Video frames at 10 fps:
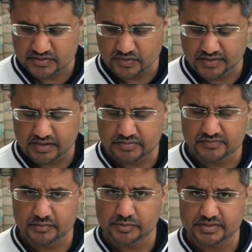I think it was of
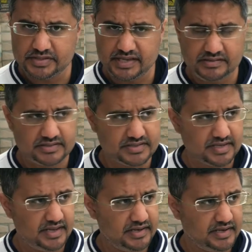All Saints
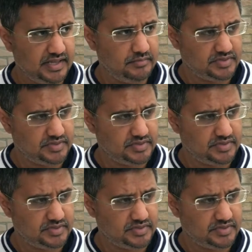in Cambridge,